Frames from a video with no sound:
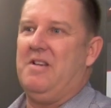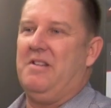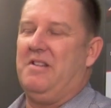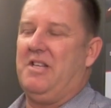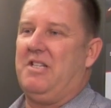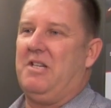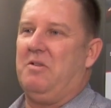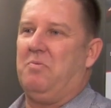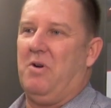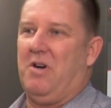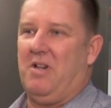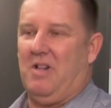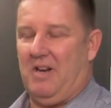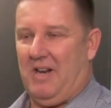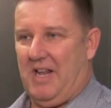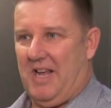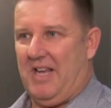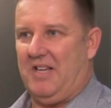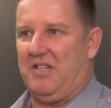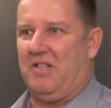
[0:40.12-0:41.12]
This is one of the
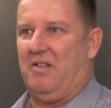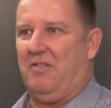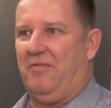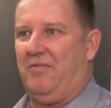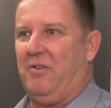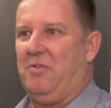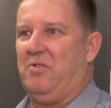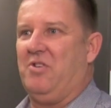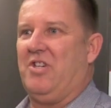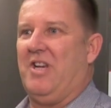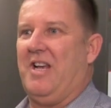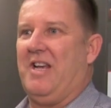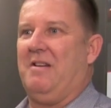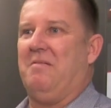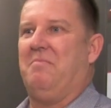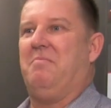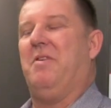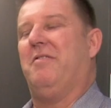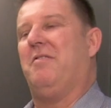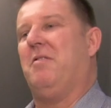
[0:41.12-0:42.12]
layers of the food chain.
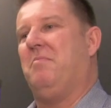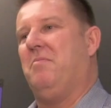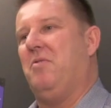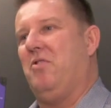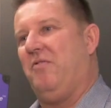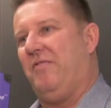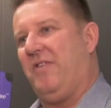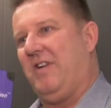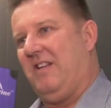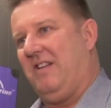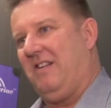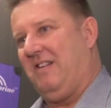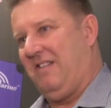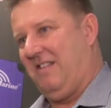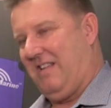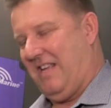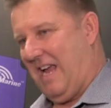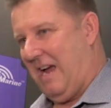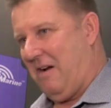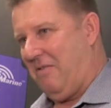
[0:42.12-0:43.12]
By removing
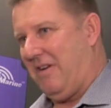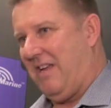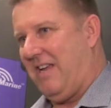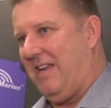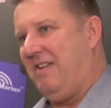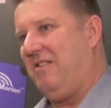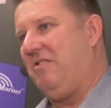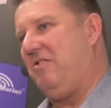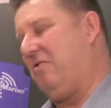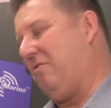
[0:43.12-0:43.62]
the algae,